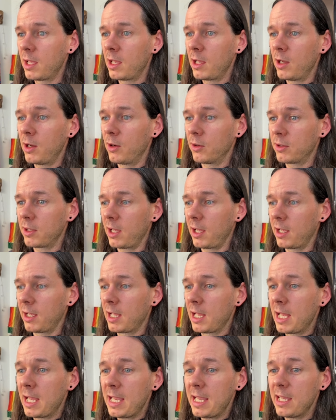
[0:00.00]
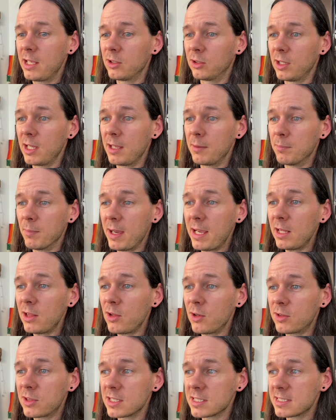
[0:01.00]
Okay, it might
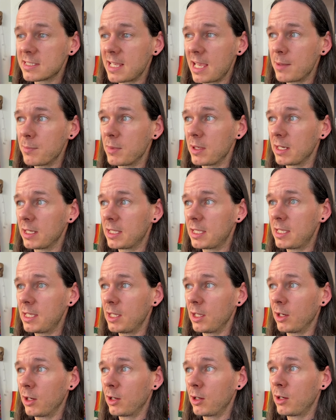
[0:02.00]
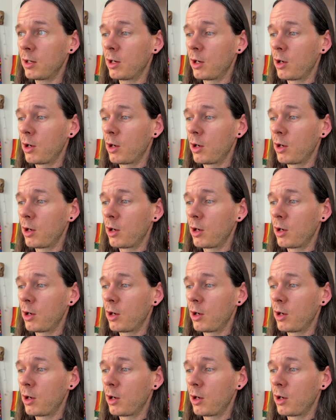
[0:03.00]
look the same in here,